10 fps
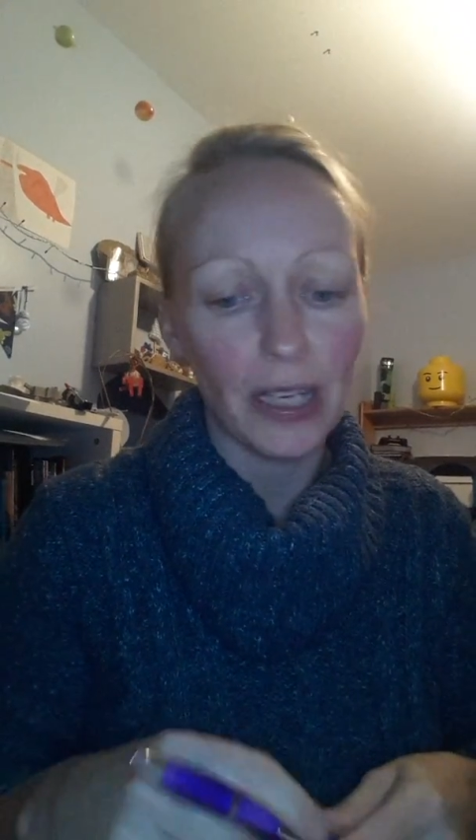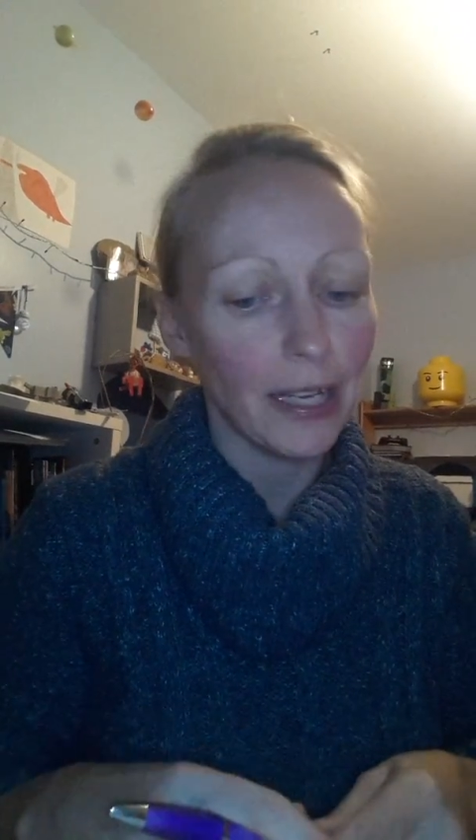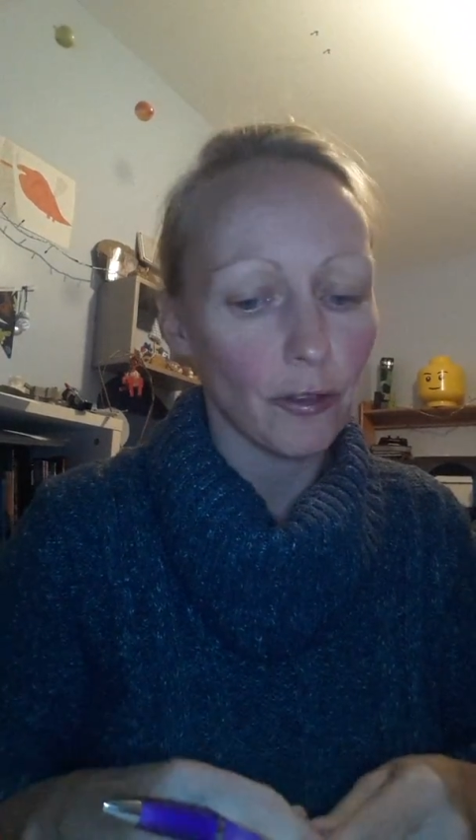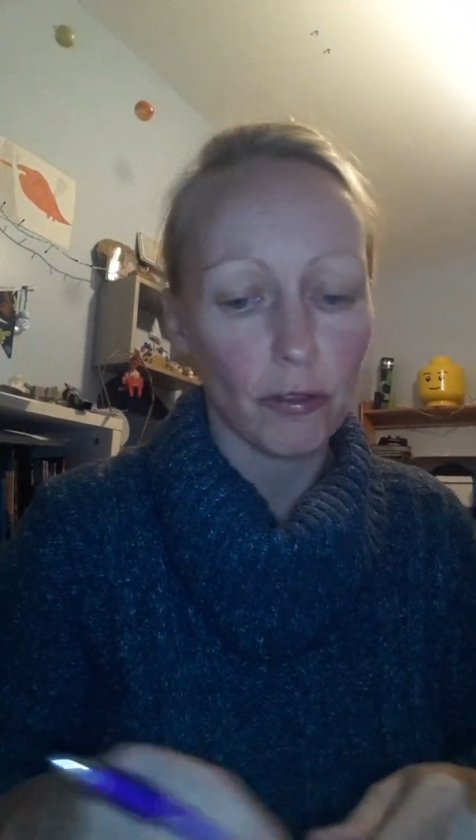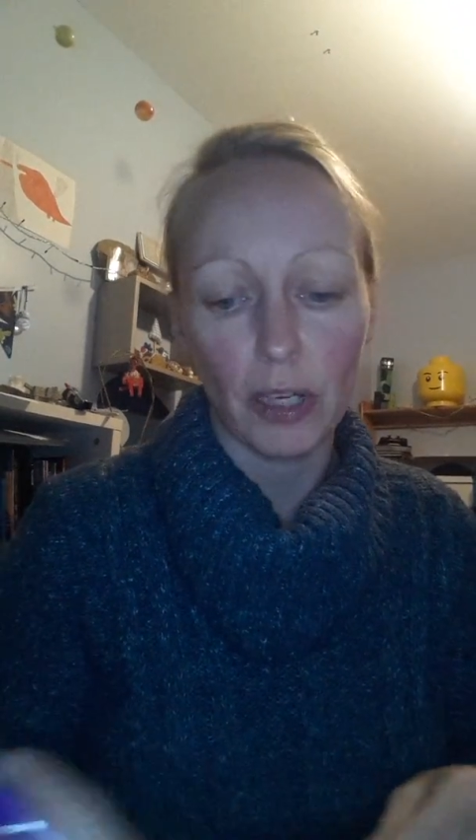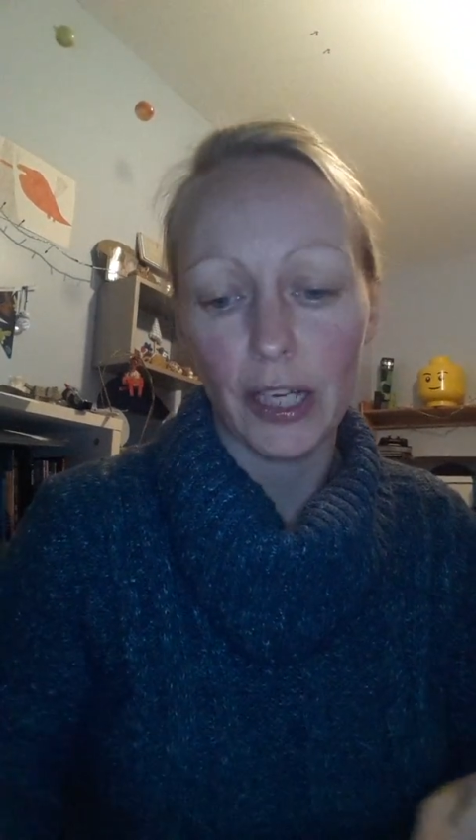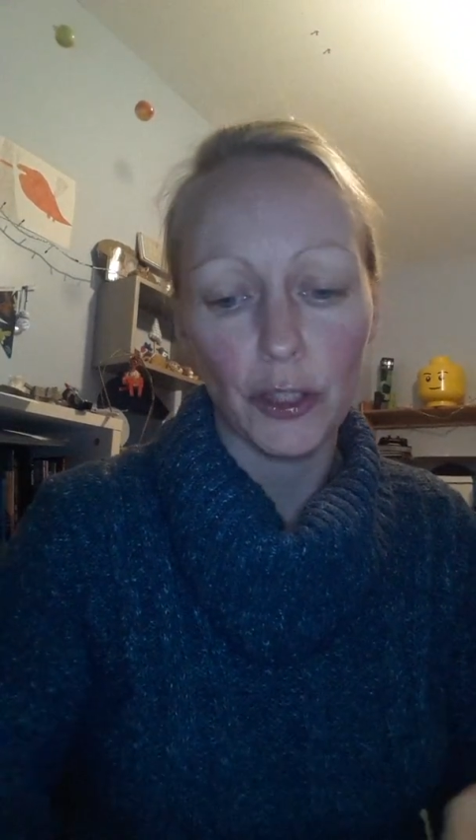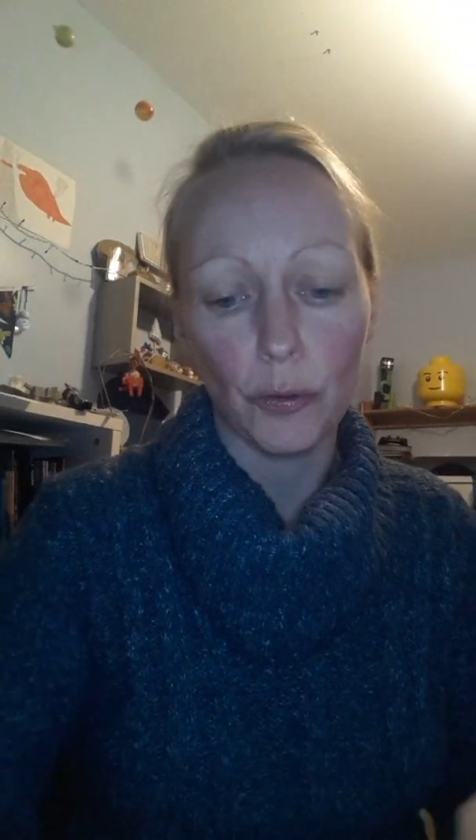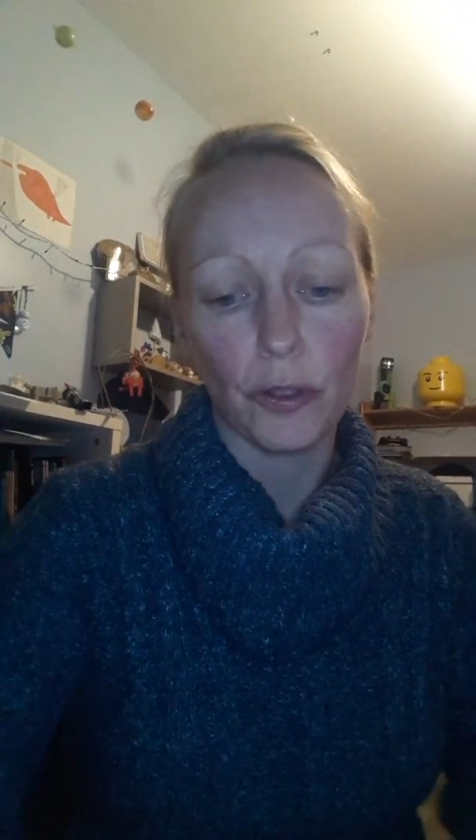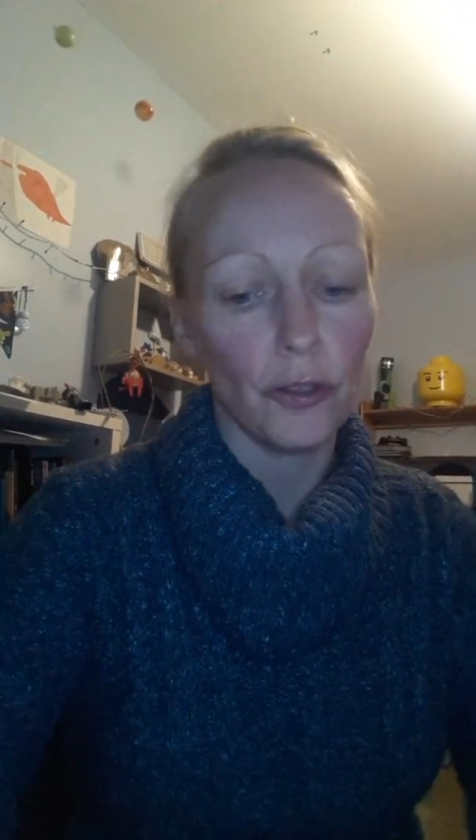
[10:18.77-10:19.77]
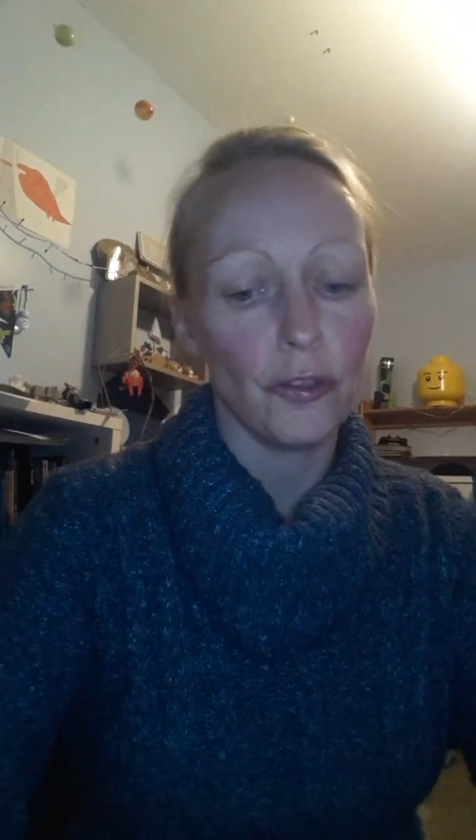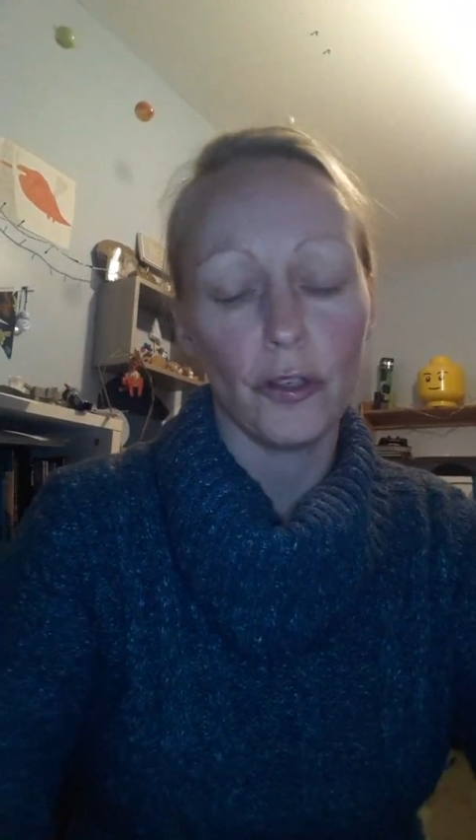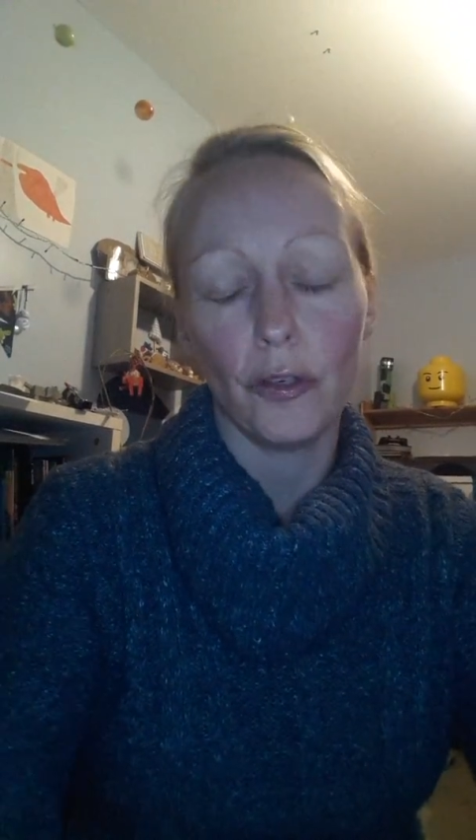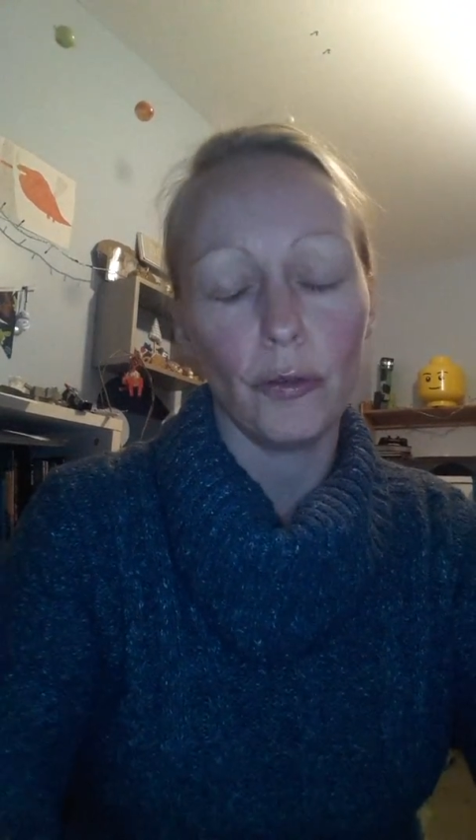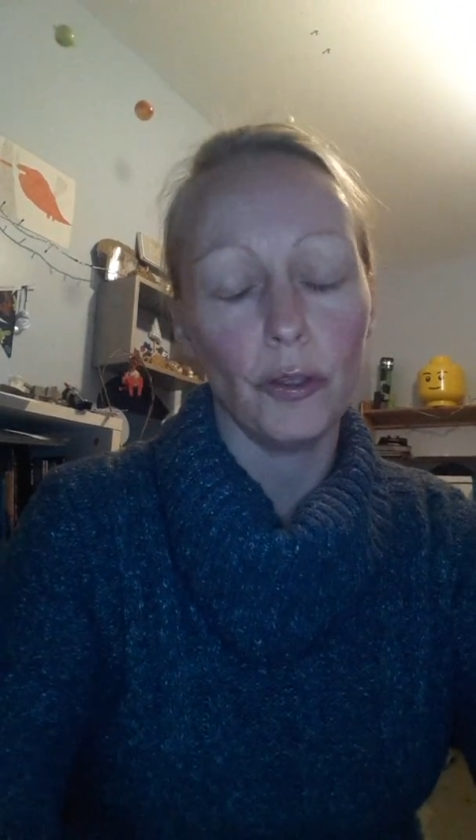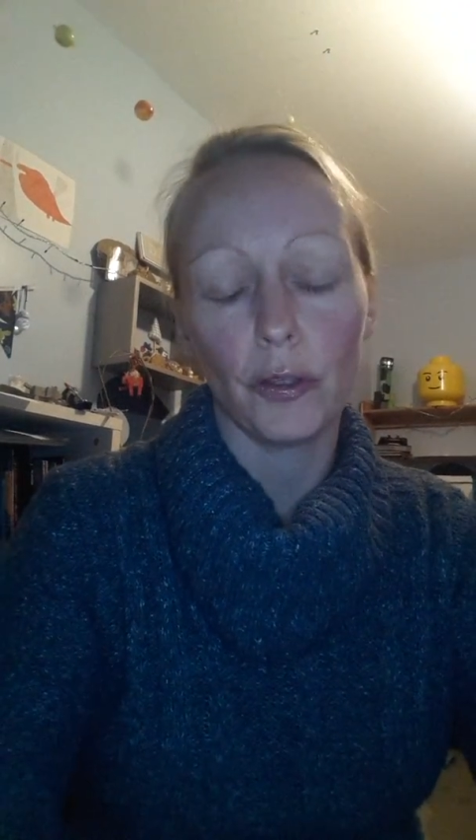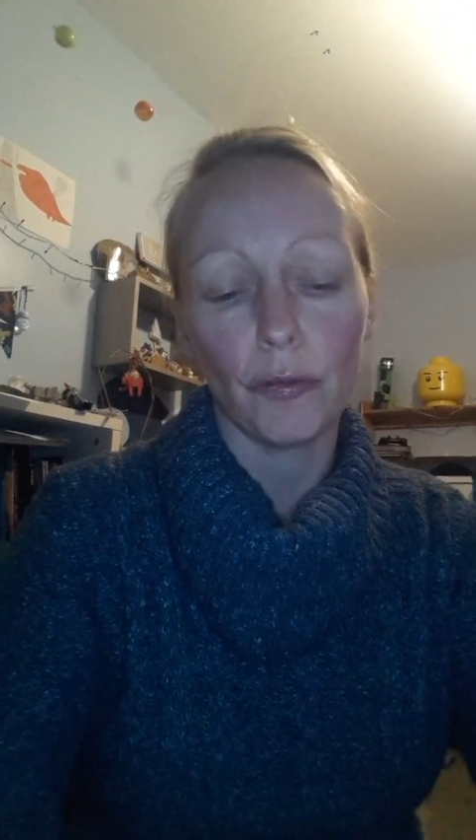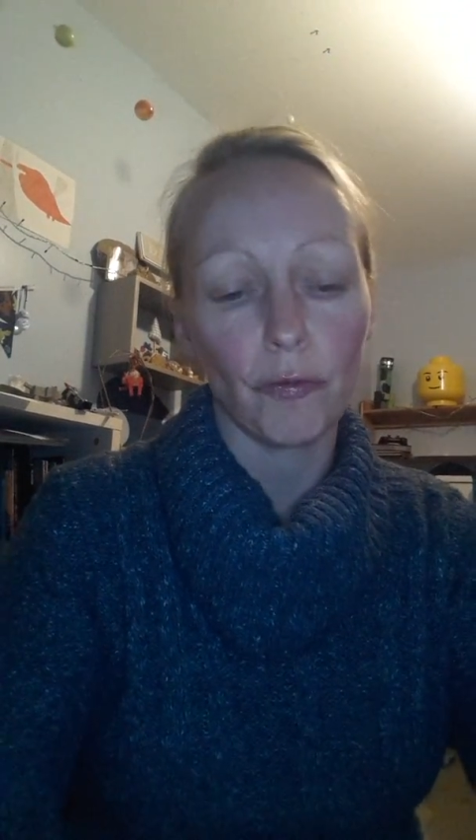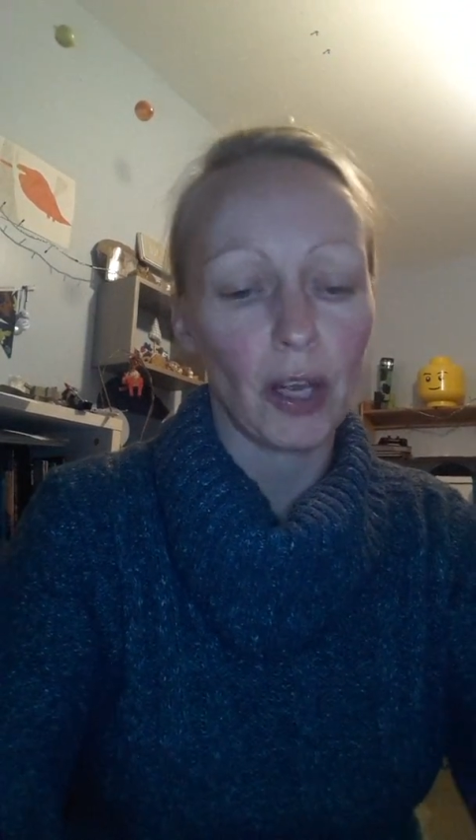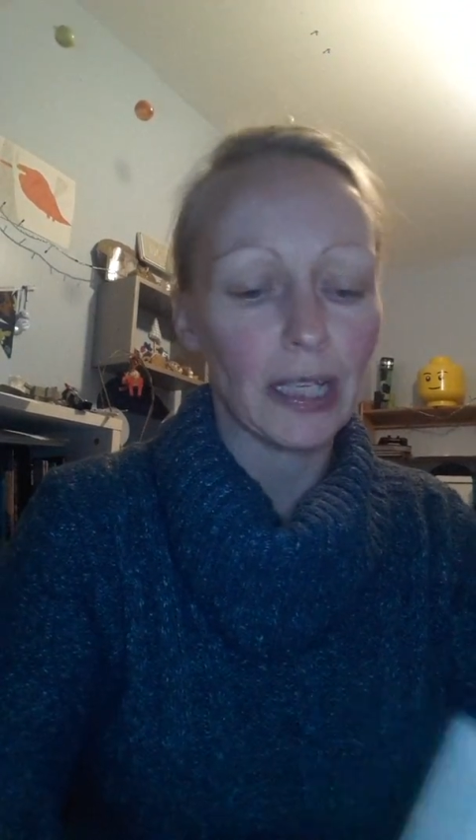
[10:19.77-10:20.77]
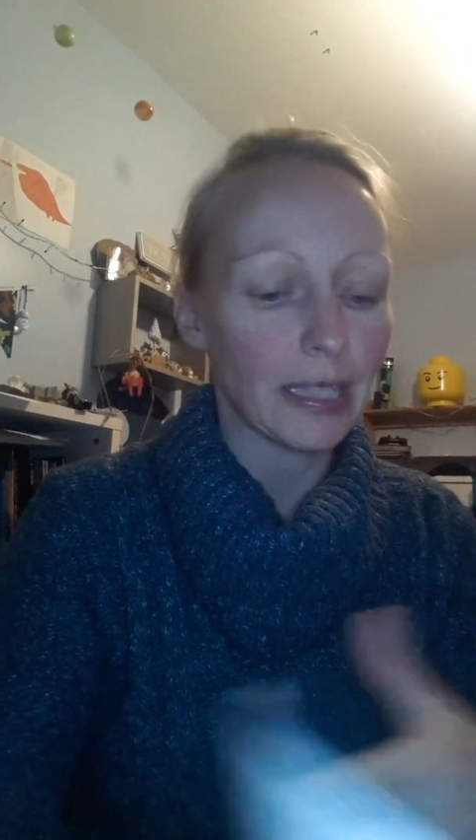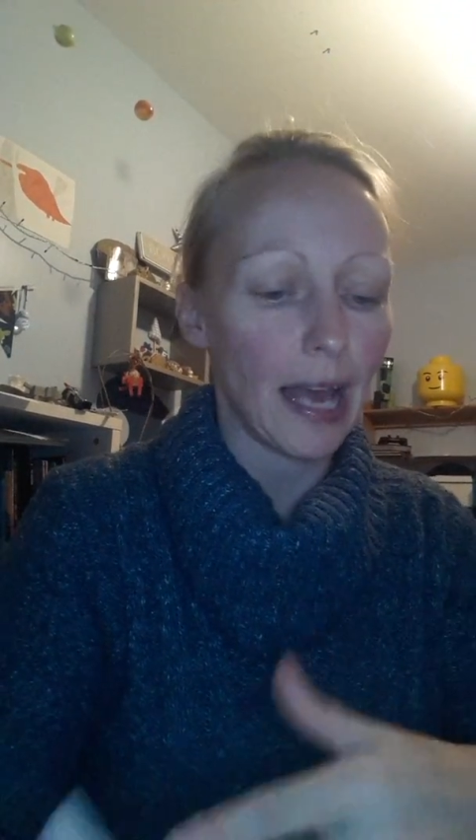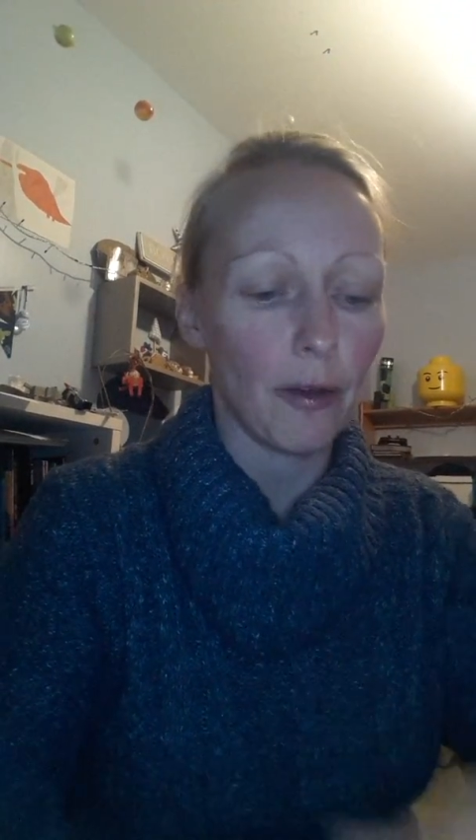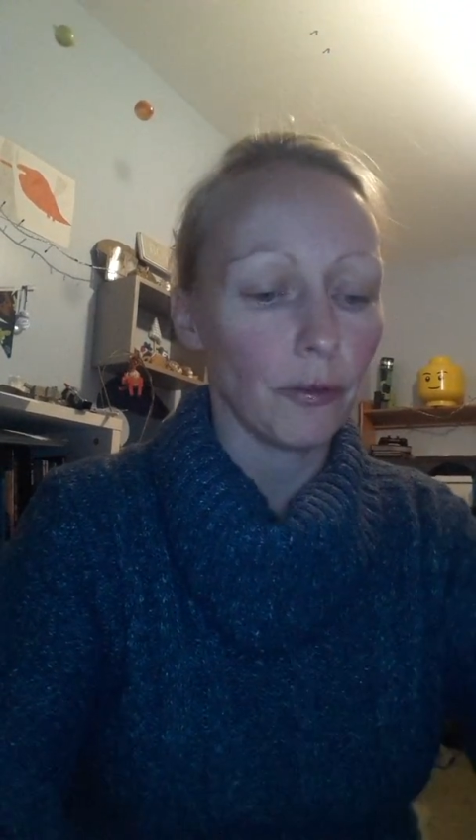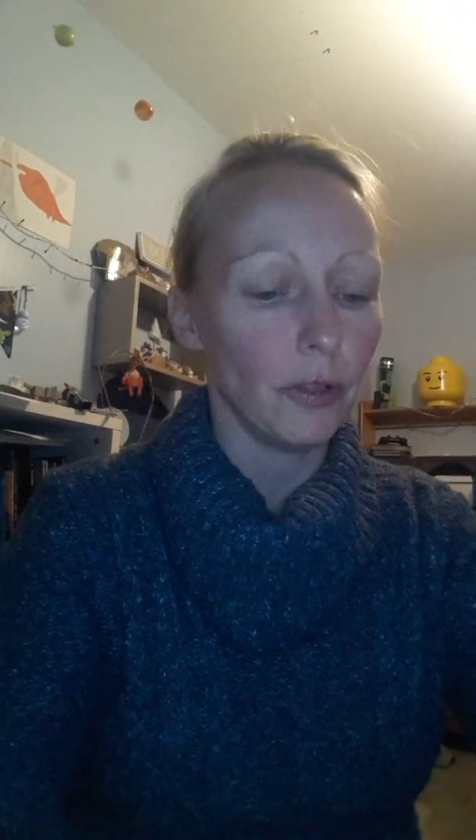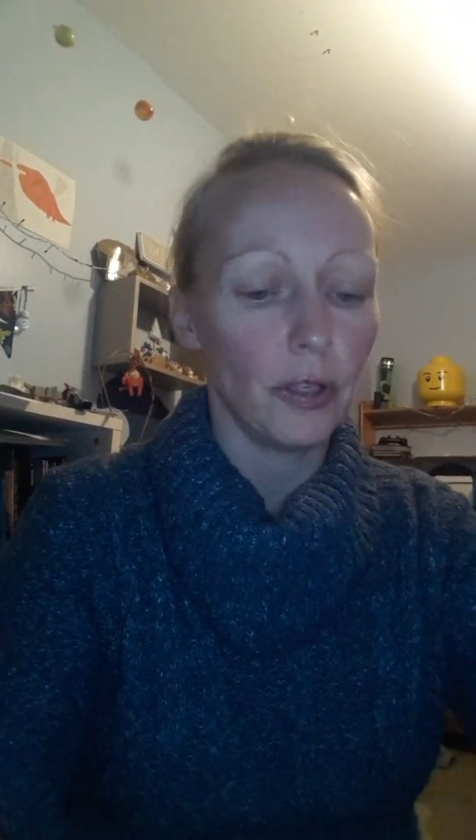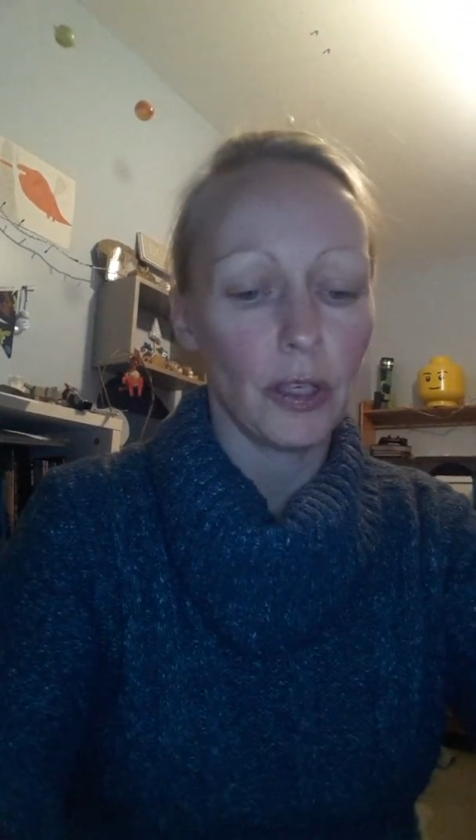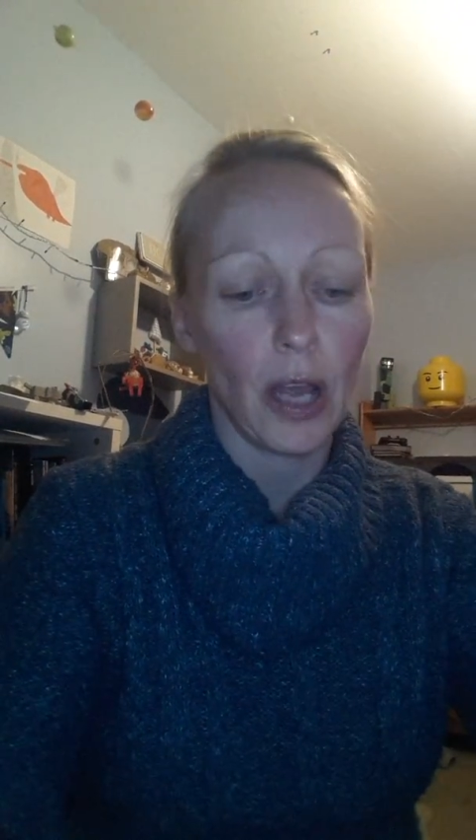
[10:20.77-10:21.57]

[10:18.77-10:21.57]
So literally you can write down,